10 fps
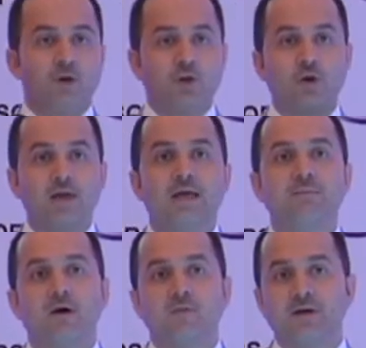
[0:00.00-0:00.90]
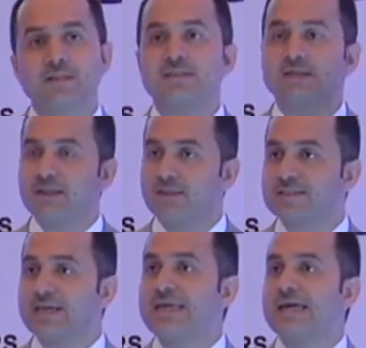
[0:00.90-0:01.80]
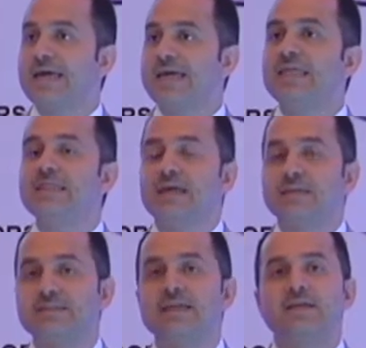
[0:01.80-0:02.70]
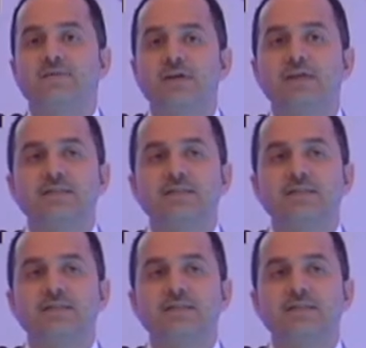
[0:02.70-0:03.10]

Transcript: talking about this, then that's a key, a key thing, C. diff.